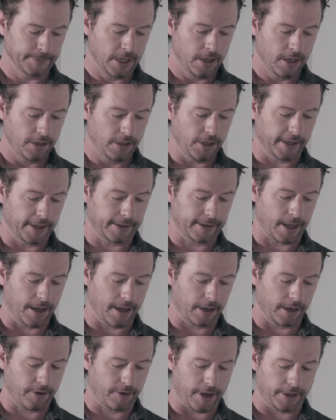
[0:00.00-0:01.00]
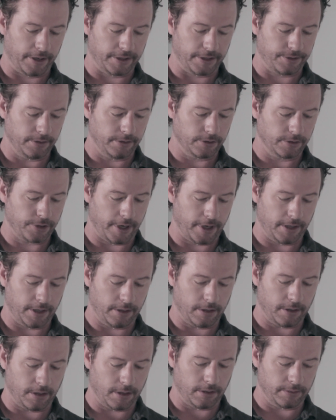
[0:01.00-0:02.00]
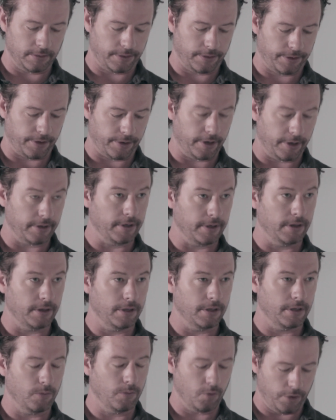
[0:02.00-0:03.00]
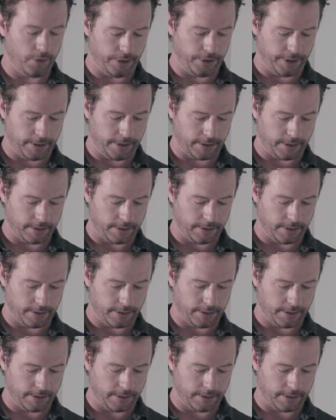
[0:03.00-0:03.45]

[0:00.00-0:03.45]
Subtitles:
Do you like Crowded Trade at all? 3rd in the Wood.